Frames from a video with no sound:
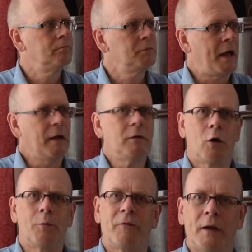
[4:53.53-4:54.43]
Yeah,
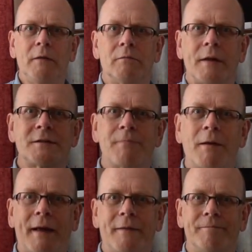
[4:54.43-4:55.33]
hopefully next
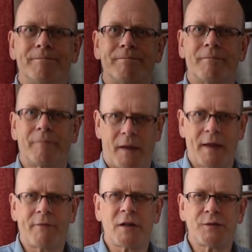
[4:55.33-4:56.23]
Monday.
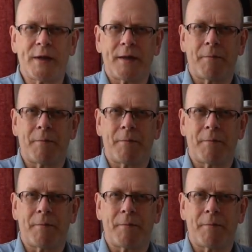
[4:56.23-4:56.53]
Have a nice week.